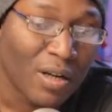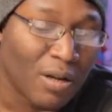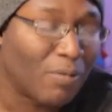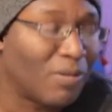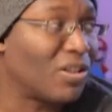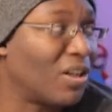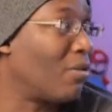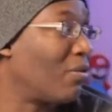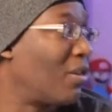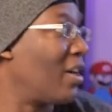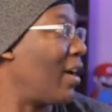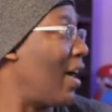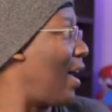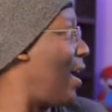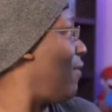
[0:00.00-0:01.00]
which I don't think
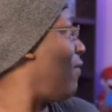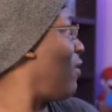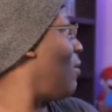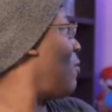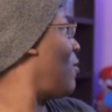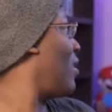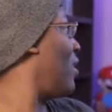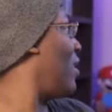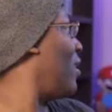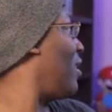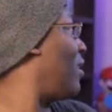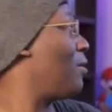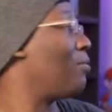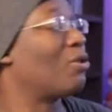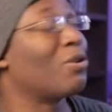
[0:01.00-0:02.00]
I have anymore, I think I
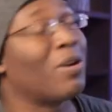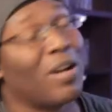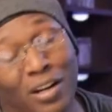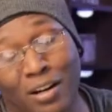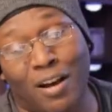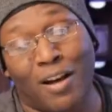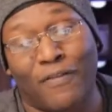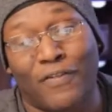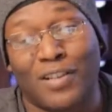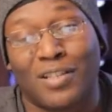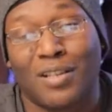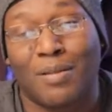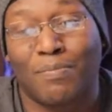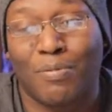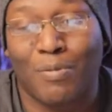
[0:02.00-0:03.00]
ended up trading it off at
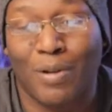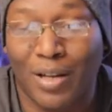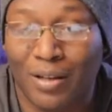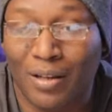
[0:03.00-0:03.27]
some point